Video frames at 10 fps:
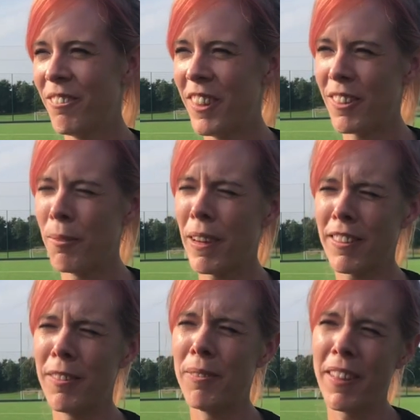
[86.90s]
it's a
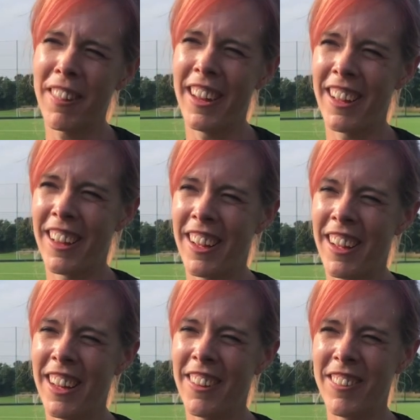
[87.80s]
massive month
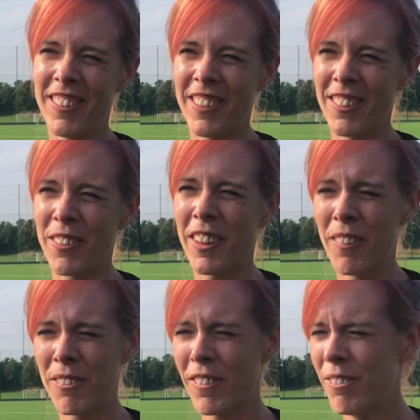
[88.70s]
ahead of us because we've
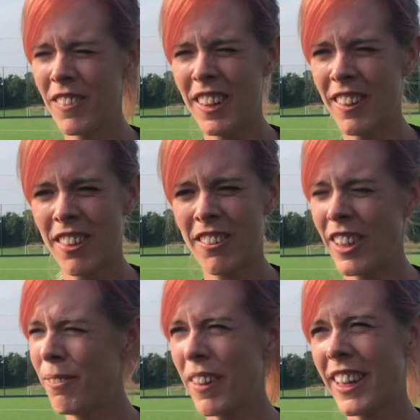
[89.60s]
got
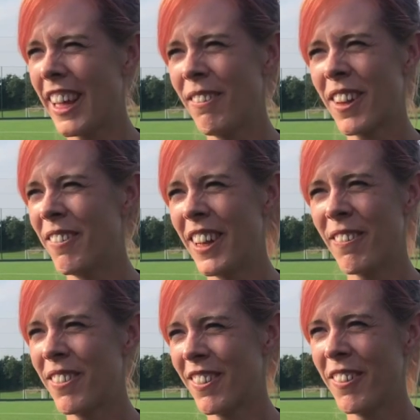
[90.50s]
three big games coming
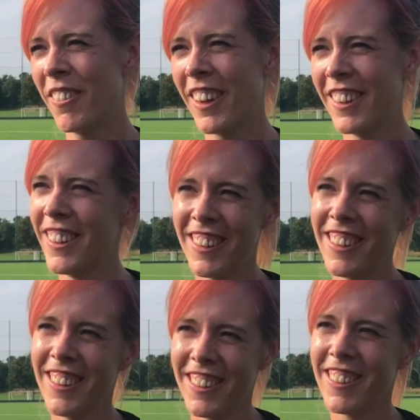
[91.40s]
up so far.
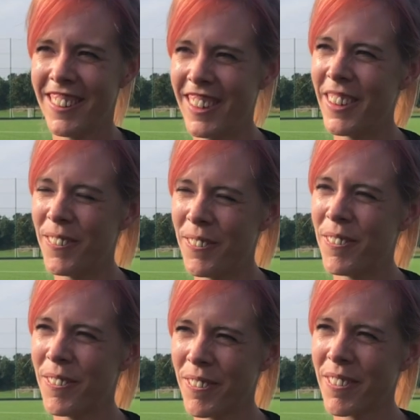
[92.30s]
So how do you keep the
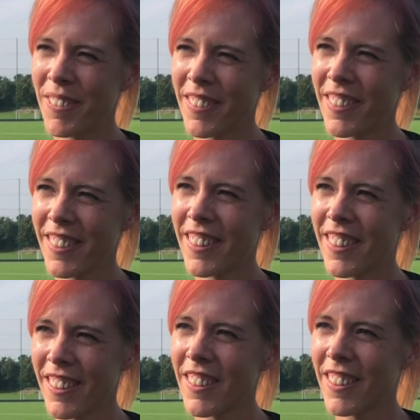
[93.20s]
players grounded
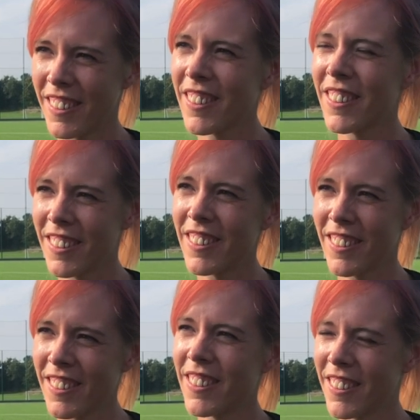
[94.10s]
going into those games?
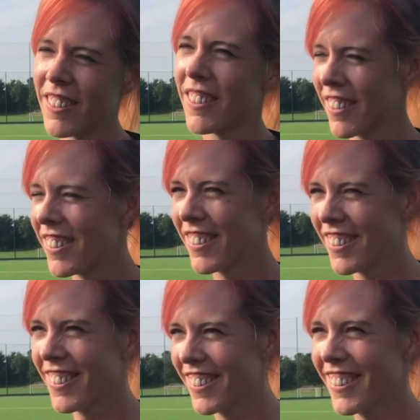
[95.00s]
Obviously,
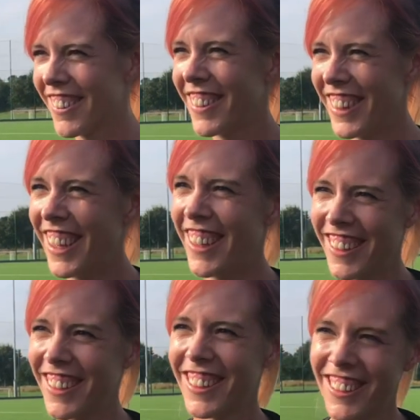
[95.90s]
absolutely delighted with the
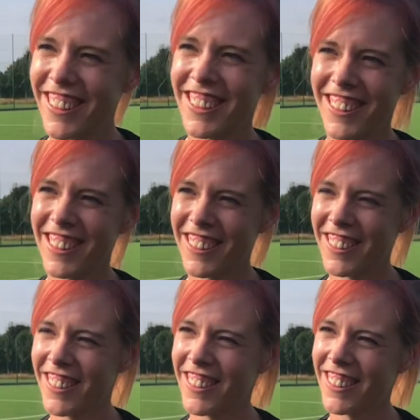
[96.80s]
6-0 win. How do you keep
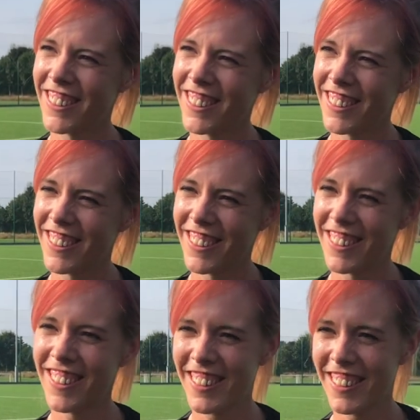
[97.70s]
them grounded now
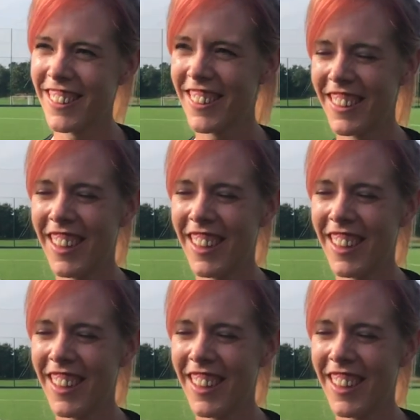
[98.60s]
looking forward?